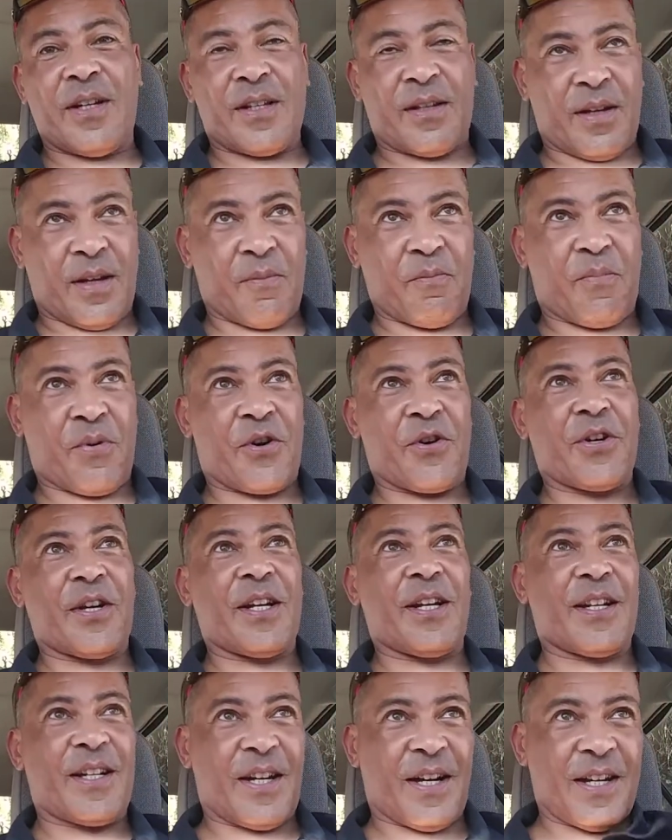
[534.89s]
It's like
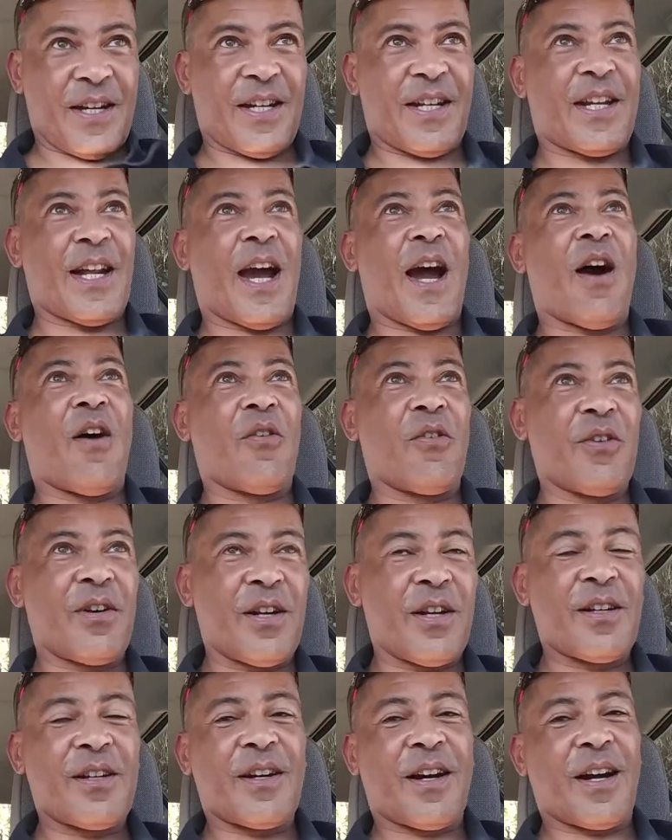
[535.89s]
burning kind of
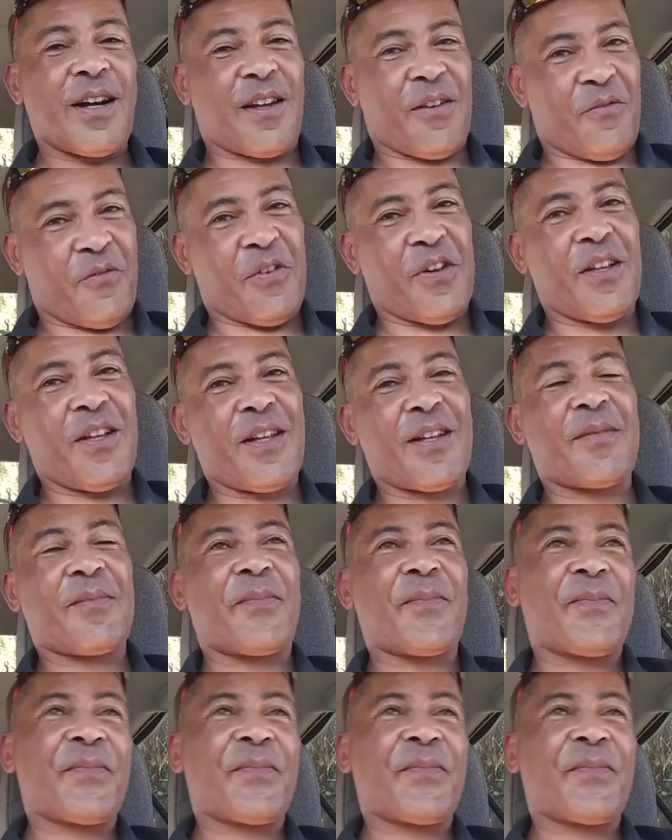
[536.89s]
down. I can feel it.